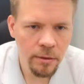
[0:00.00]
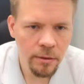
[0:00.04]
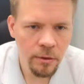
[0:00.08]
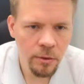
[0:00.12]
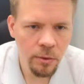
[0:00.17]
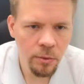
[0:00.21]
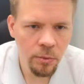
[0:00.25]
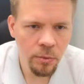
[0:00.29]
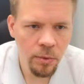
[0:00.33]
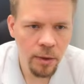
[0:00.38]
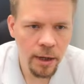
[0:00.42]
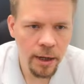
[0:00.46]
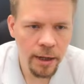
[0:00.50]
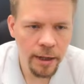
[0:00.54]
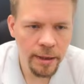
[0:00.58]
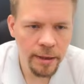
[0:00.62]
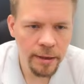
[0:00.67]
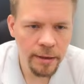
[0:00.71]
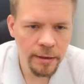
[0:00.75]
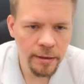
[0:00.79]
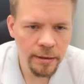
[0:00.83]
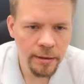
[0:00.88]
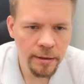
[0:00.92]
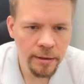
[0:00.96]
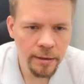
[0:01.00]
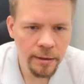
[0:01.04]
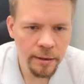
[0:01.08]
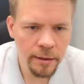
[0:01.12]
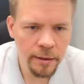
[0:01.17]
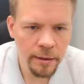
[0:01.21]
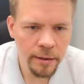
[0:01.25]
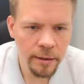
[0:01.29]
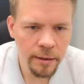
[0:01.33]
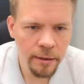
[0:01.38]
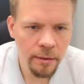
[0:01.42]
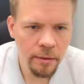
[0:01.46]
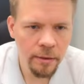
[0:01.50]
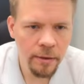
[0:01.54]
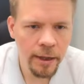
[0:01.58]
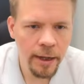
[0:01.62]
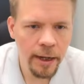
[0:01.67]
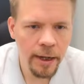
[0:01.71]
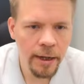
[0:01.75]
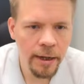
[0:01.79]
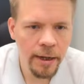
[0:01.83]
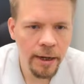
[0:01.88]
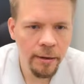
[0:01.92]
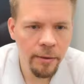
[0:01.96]
white.
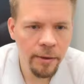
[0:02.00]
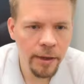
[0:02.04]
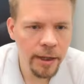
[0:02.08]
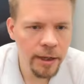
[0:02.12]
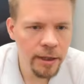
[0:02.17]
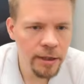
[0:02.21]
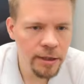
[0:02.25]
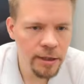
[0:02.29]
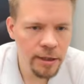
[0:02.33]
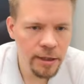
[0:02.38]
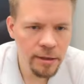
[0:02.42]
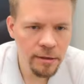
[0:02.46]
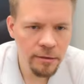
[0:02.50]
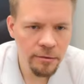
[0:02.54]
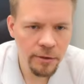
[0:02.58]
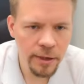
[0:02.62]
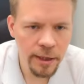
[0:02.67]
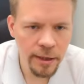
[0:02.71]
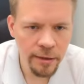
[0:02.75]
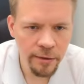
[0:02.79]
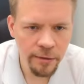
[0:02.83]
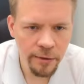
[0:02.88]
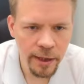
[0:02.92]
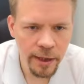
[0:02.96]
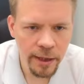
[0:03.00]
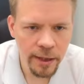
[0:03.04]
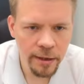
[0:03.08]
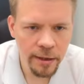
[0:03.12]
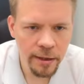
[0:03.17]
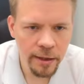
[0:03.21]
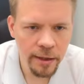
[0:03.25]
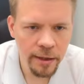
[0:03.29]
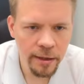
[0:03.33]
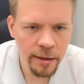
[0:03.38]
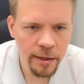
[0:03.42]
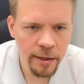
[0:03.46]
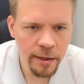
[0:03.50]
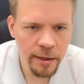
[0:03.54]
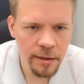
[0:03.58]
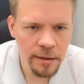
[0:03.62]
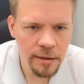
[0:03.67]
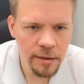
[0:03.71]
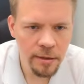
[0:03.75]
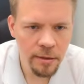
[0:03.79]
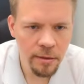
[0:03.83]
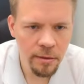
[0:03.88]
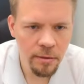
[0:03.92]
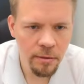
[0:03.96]
Okay, now I can just retreat. I think
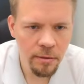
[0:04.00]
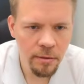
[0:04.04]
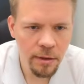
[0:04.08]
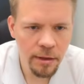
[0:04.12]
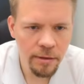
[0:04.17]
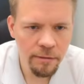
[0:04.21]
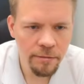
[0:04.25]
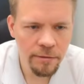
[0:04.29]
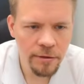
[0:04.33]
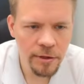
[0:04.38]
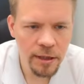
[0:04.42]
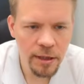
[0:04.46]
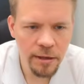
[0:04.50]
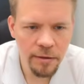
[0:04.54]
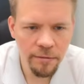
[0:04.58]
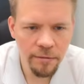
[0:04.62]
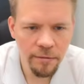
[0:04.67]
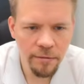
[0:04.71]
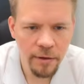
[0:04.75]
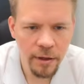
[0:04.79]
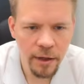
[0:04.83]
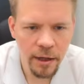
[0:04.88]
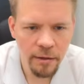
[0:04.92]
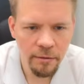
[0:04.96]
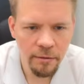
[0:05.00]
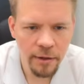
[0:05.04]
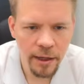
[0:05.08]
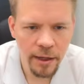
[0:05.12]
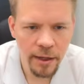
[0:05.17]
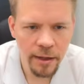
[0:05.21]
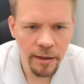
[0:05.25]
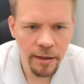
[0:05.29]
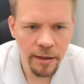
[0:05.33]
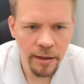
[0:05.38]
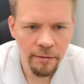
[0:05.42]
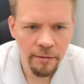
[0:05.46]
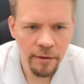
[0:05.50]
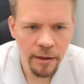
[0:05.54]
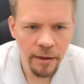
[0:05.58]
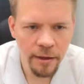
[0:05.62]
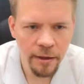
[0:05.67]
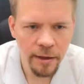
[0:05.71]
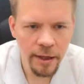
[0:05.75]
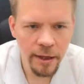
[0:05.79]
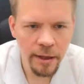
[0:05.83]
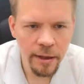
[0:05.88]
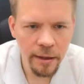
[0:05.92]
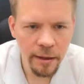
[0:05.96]
so. If g5, I can even
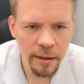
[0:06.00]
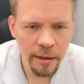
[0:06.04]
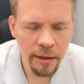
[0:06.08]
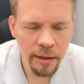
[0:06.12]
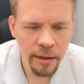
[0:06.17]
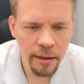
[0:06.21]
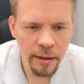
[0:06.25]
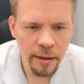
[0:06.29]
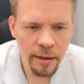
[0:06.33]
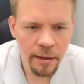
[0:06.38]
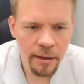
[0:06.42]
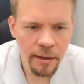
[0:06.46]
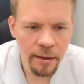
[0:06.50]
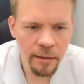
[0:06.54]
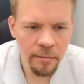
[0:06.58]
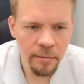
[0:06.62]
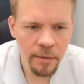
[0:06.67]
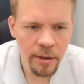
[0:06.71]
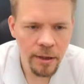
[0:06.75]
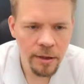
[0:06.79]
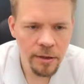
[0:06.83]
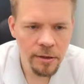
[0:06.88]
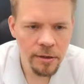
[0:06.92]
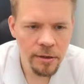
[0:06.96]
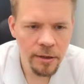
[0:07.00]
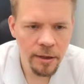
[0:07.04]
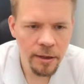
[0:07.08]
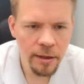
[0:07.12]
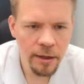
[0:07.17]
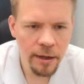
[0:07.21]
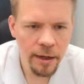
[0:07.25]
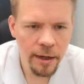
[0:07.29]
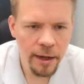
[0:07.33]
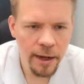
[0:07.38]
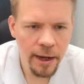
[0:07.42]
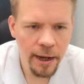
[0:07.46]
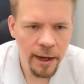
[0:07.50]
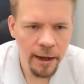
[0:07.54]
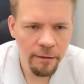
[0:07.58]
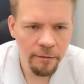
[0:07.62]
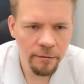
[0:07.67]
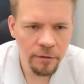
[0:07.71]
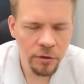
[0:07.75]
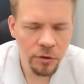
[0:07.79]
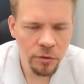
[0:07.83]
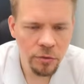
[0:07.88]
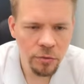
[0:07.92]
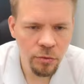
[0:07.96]
take, because then I have
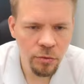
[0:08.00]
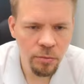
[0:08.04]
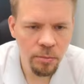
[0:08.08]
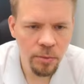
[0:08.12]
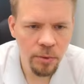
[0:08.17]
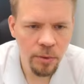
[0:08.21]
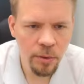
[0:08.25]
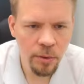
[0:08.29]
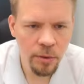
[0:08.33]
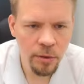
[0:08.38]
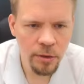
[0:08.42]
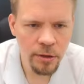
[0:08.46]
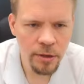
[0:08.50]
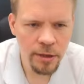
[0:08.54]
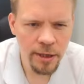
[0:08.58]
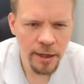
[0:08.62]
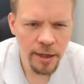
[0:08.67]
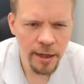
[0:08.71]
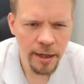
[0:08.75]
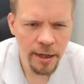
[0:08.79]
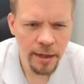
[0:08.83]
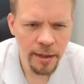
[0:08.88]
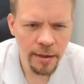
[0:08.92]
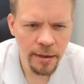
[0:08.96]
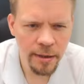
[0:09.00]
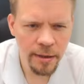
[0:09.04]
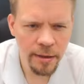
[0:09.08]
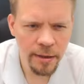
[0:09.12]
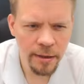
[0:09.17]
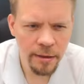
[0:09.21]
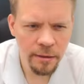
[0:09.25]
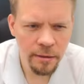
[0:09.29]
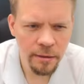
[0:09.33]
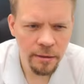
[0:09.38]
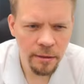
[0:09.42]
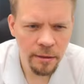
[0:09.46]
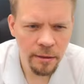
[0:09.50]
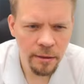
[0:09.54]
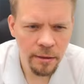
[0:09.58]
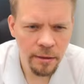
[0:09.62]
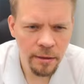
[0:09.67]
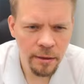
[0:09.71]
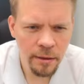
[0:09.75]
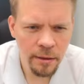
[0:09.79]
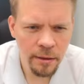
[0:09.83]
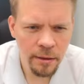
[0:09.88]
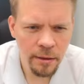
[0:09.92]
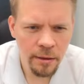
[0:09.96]
2 pawns and
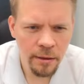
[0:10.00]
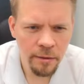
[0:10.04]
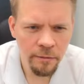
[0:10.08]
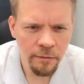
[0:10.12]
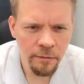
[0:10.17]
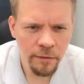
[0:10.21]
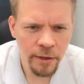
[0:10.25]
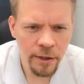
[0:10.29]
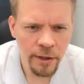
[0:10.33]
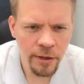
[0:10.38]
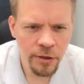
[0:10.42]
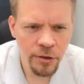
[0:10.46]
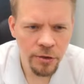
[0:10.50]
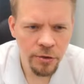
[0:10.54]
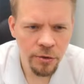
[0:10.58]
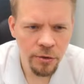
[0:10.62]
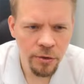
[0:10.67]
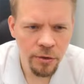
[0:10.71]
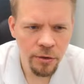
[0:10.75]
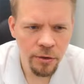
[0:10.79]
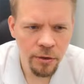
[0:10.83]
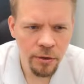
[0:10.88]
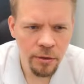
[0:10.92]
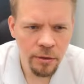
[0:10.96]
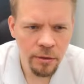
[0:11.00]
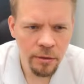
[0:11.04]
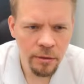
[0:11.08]
very strong